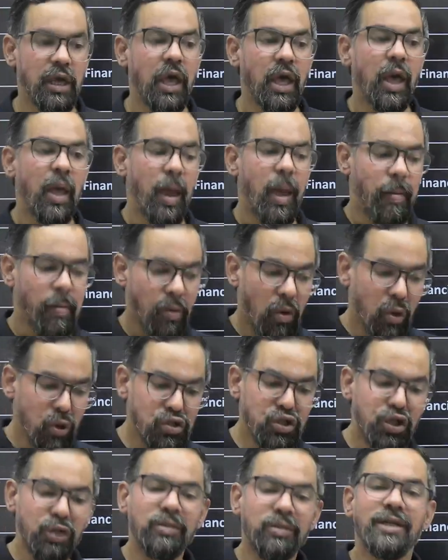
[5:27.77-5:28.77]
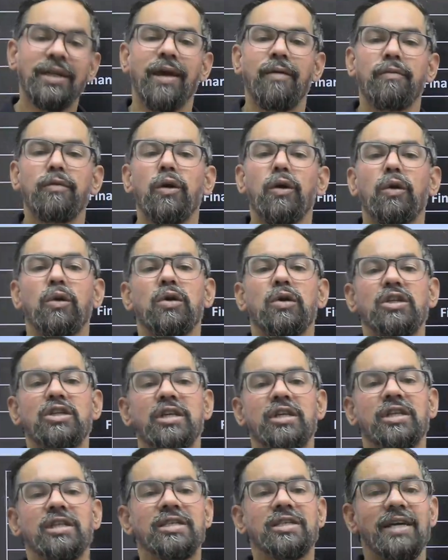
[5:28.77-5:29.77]
And most of the time your question is
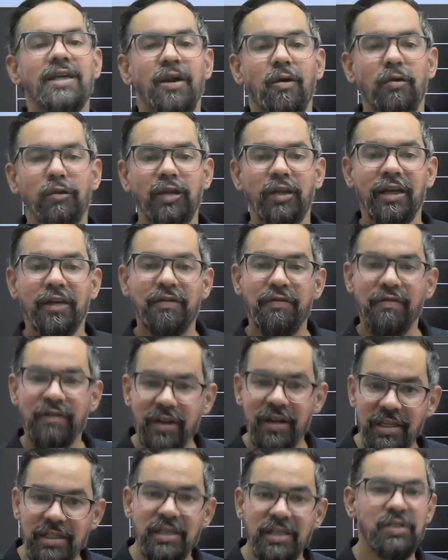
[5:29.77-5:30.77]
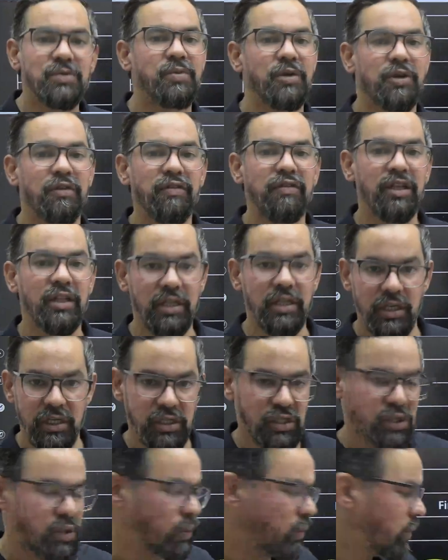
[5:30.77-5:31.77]
around the differences between these
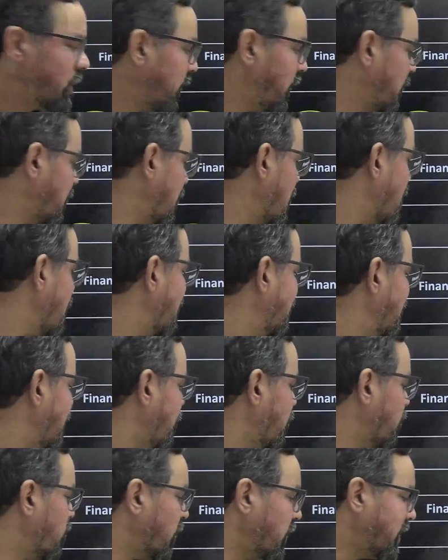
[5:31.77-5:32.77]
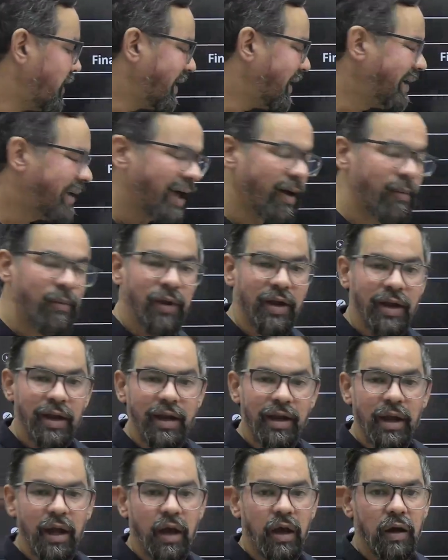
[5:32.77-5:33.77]
two, right? Then working
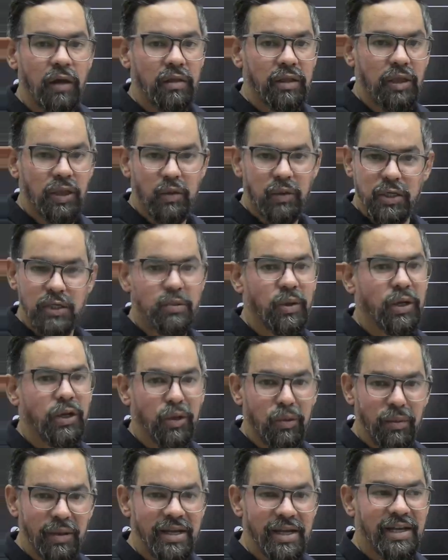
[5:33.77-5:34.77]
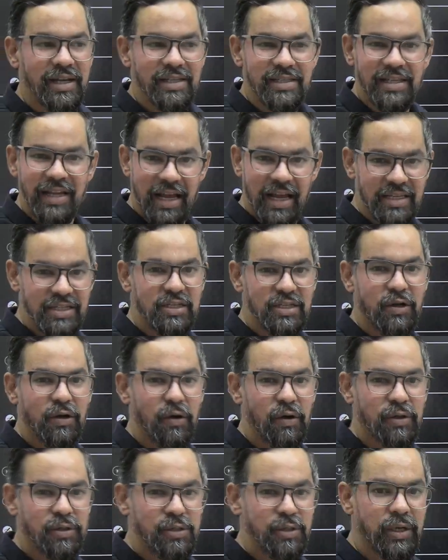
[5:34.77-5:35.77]
capital, there was one numericals last year also,
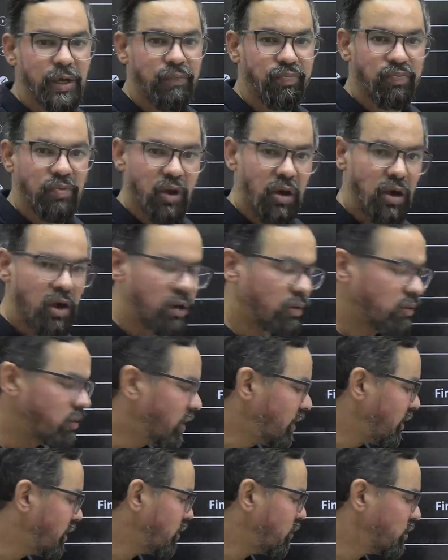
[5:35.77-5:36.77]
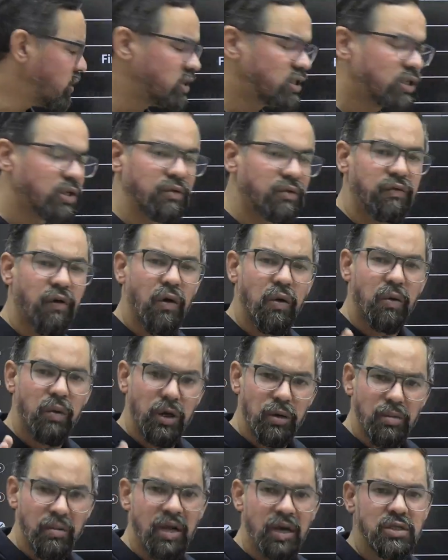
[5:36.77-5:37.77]
team, or one question for 1
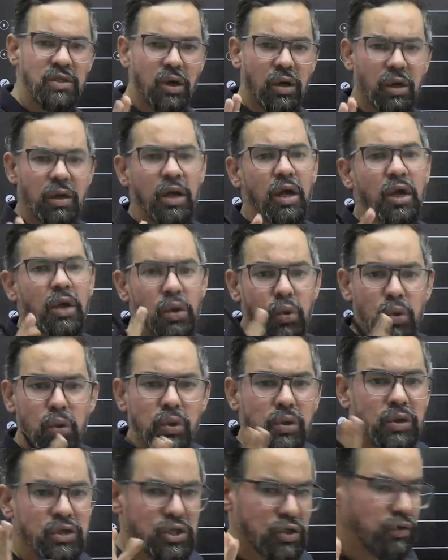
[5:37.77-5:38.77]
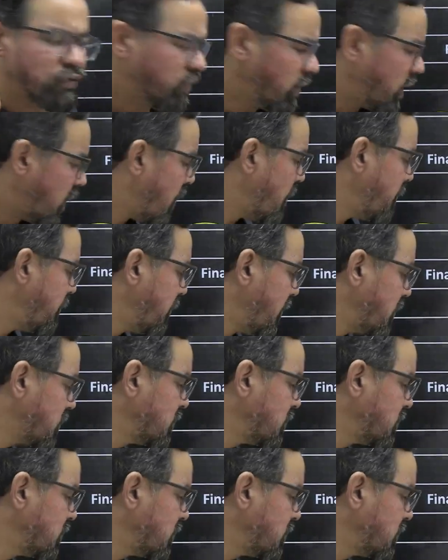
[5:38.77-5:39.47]
marks or two question for half marks.